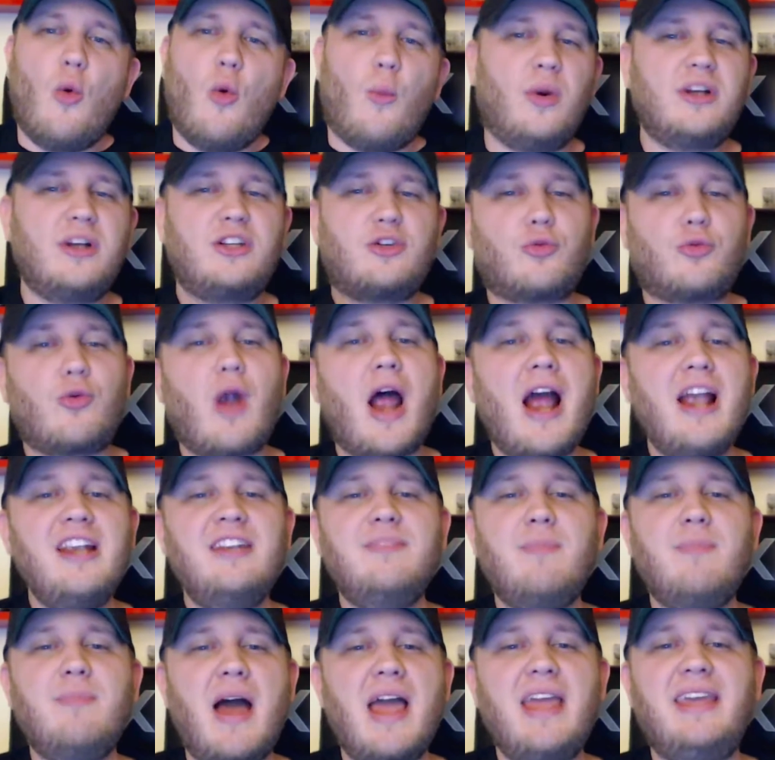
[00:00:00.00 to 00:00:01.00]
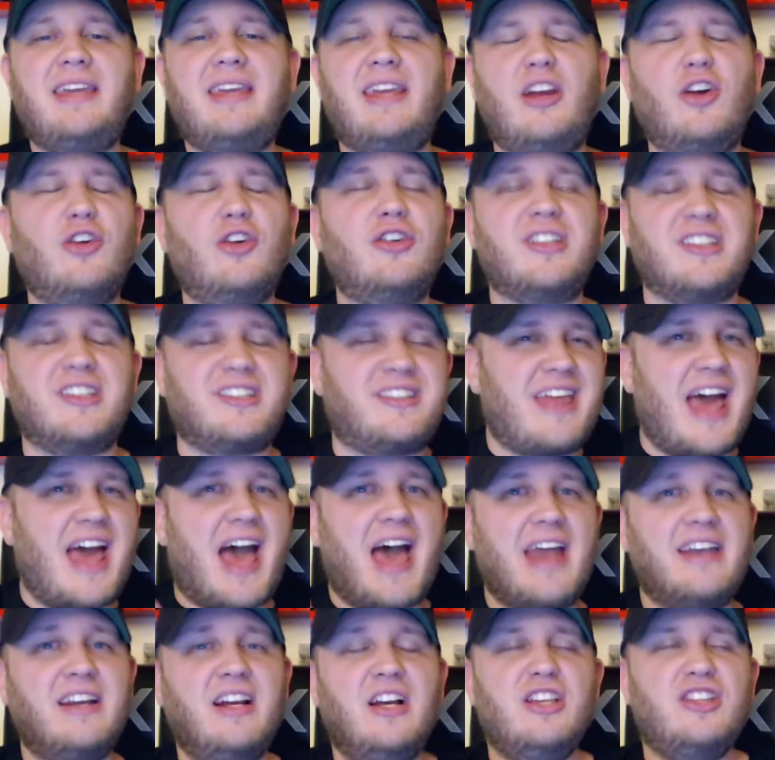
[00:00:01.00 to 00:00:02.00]
What grinds my gears is
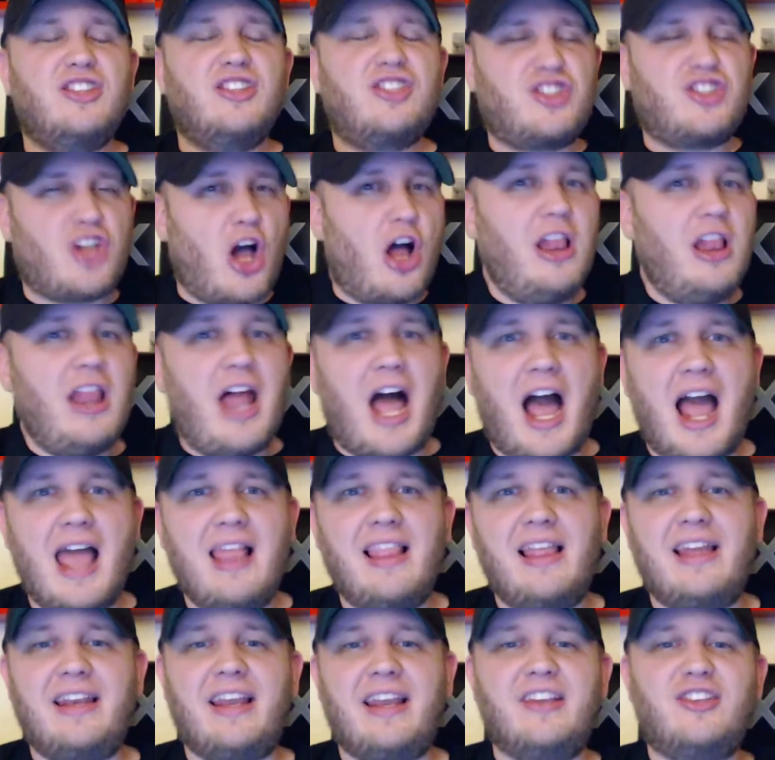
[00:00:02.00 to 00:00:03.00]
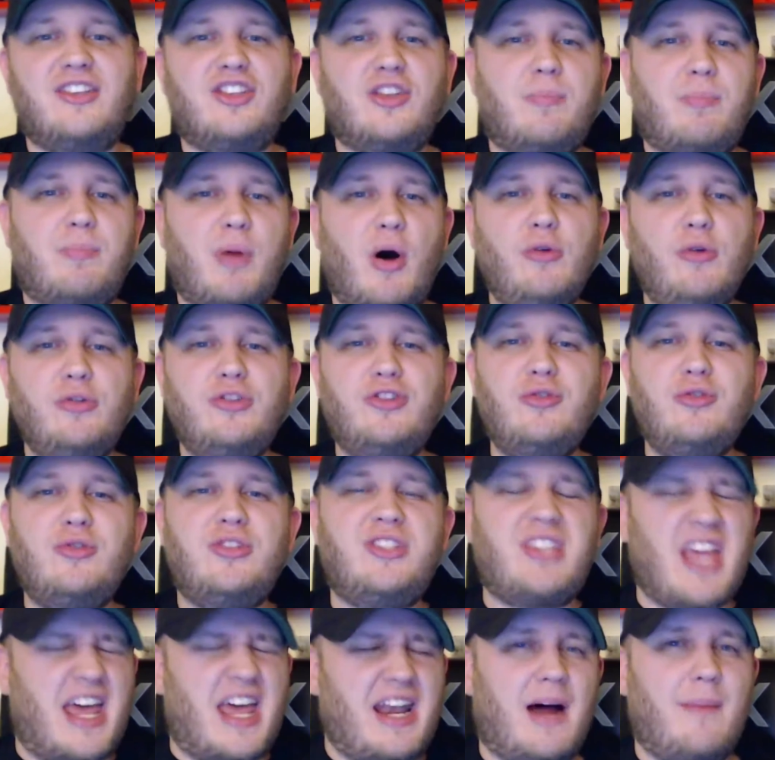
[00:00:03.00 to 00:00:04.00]
that Skull Island is supposed to
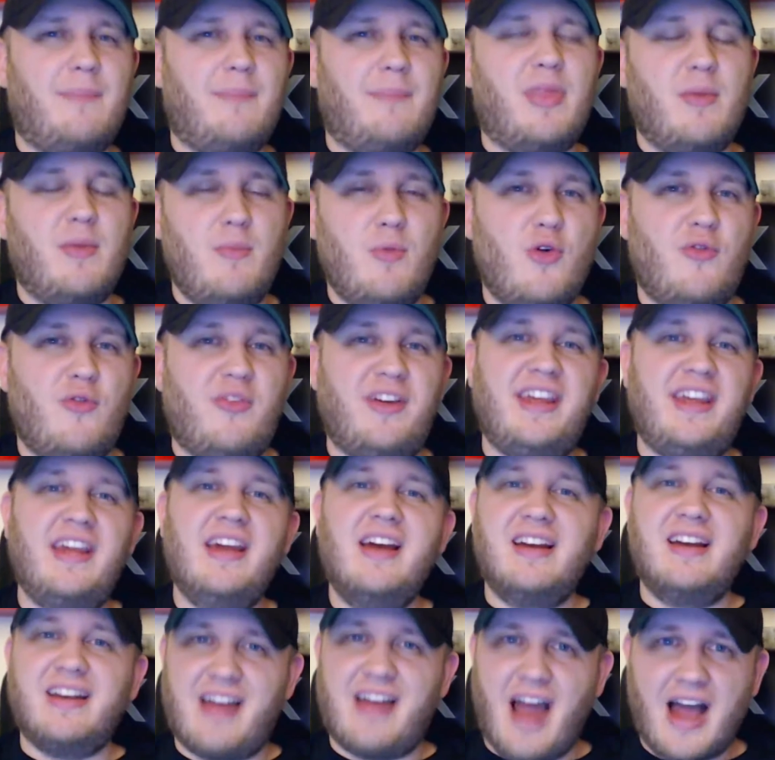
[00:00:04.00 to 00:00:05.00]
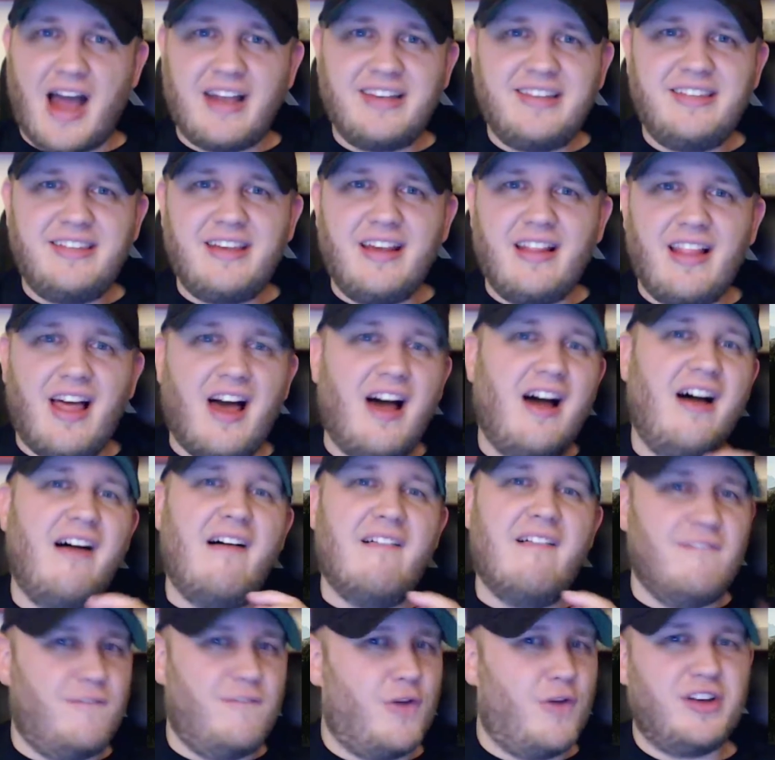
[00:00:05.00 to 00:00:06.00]
set up the movie Godzilla
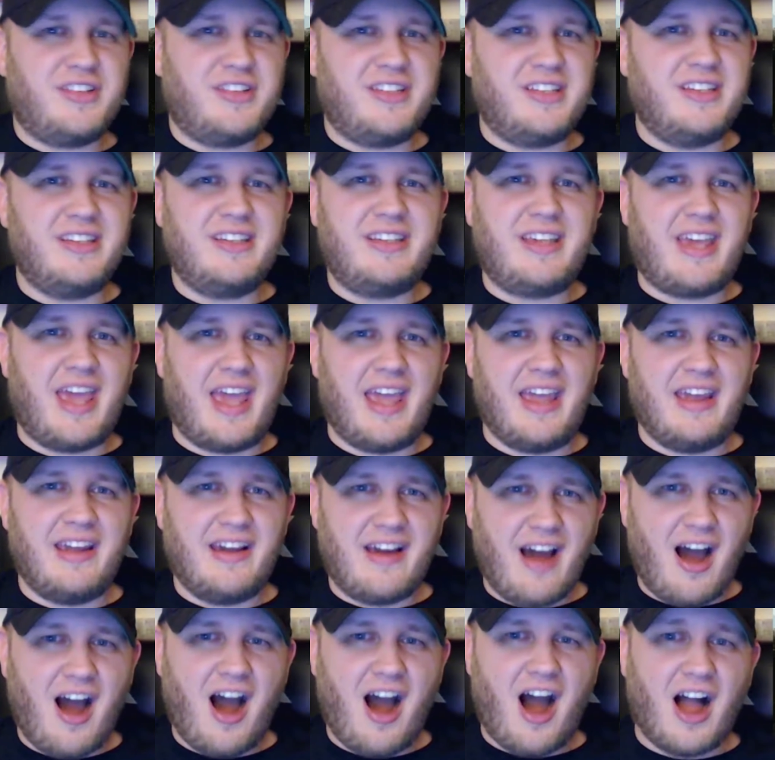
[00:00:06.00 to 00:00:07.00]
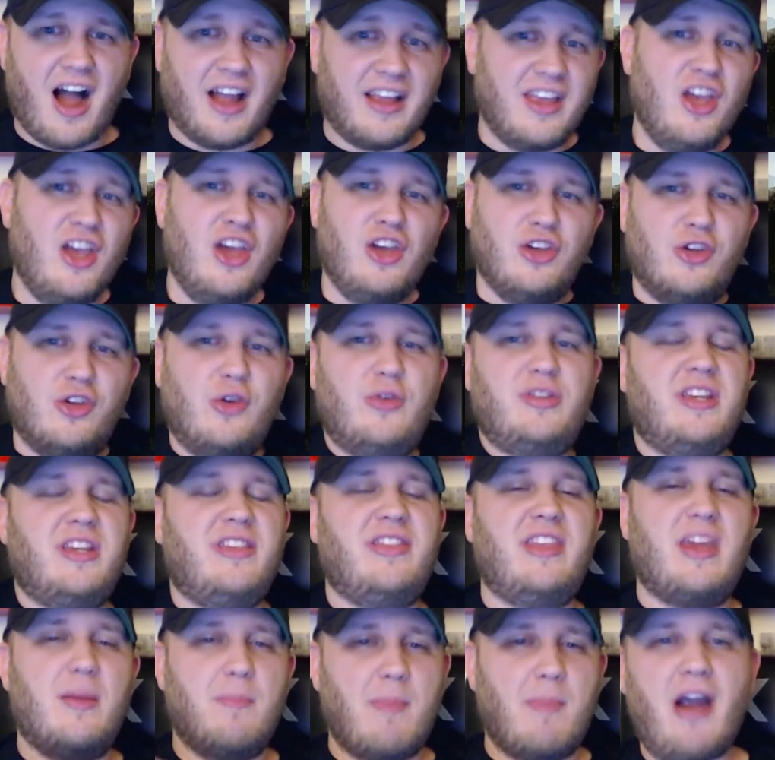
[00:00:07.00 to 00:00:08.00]
vs. King Kong, using
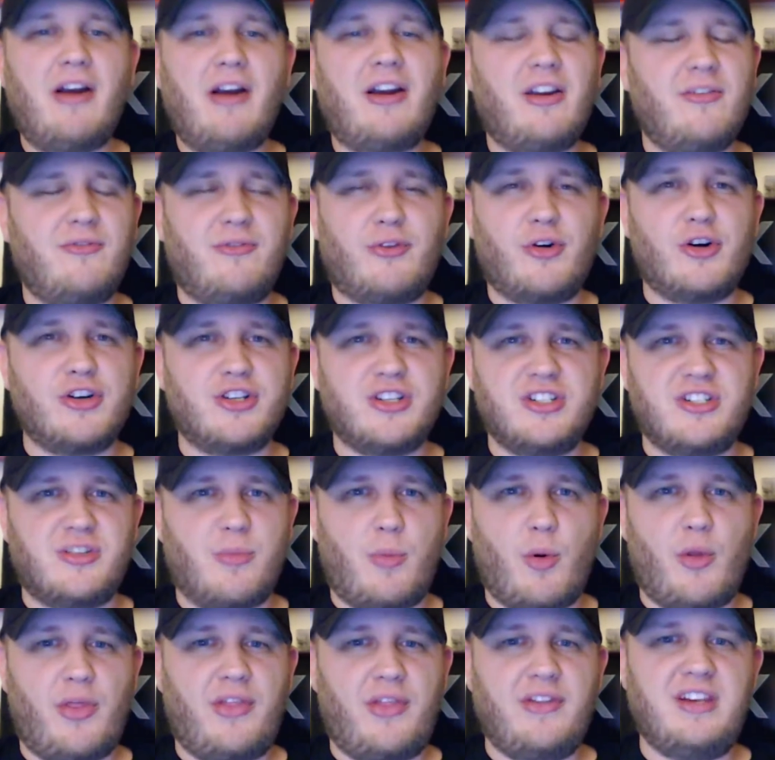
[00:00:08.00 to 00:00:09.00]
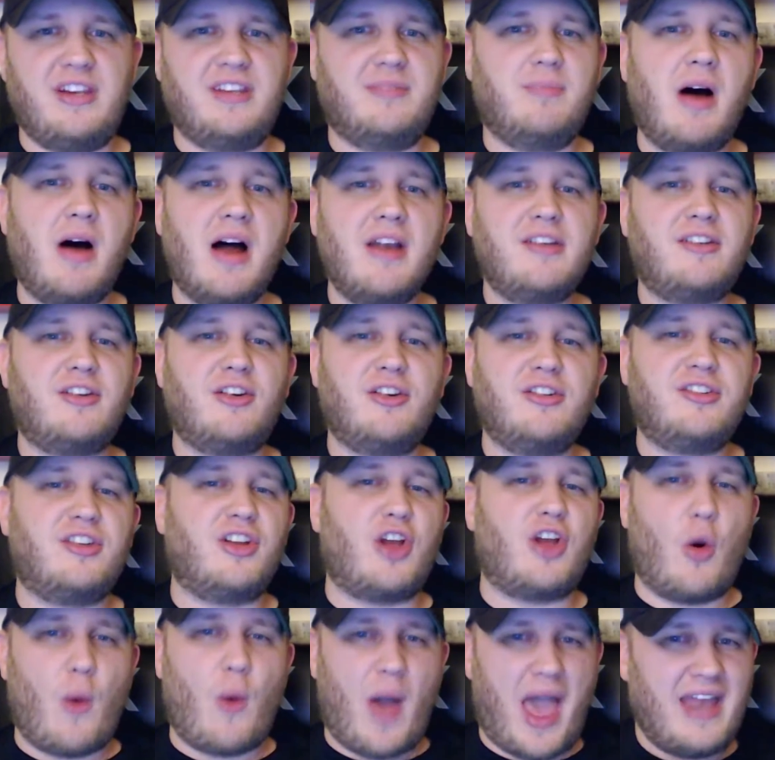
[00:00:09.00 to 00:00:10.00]
the American versions of both of these monsters to
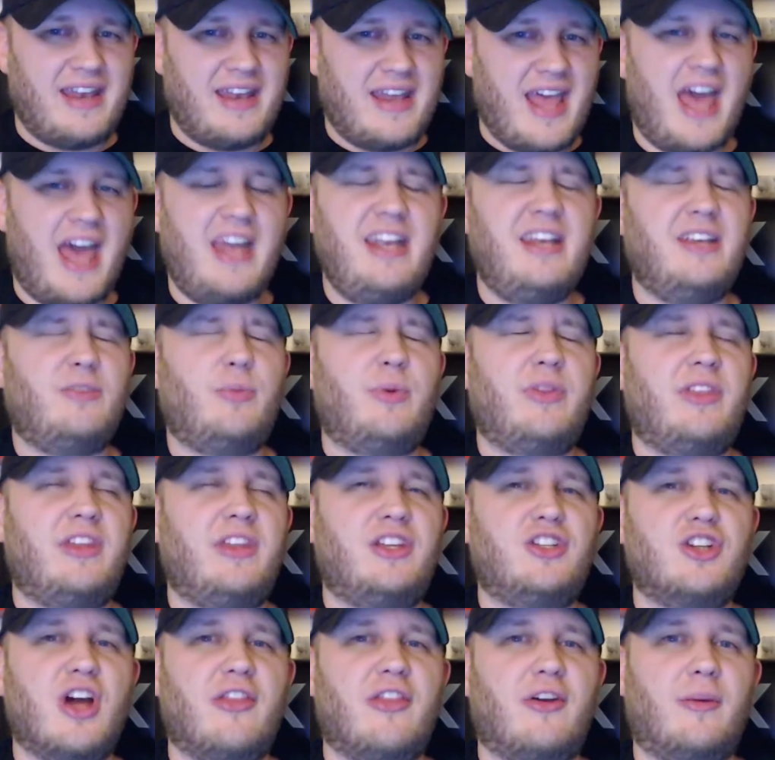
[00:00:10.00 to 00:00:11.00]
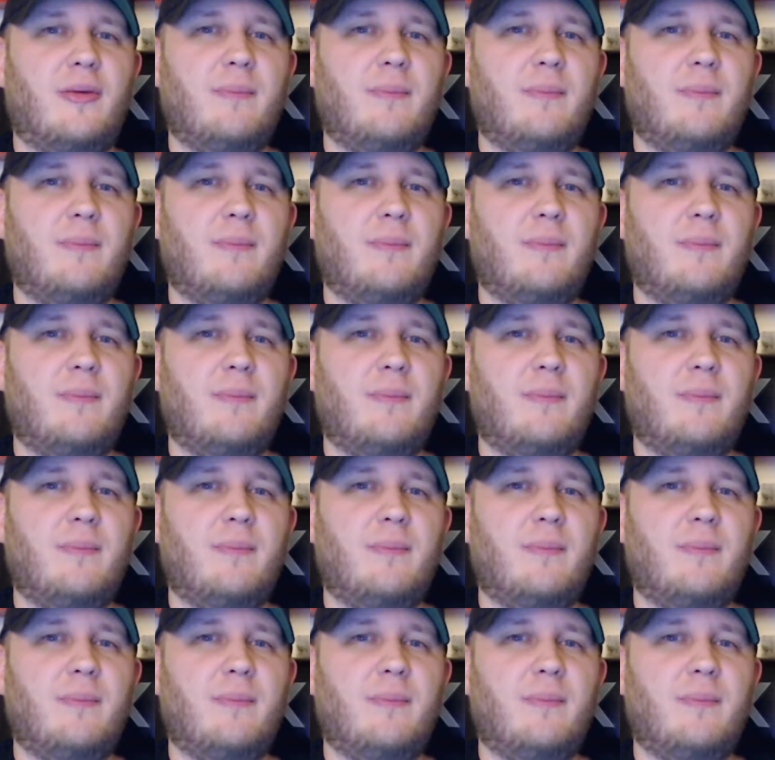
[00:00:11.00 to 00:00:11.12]
go head-to-head with each other.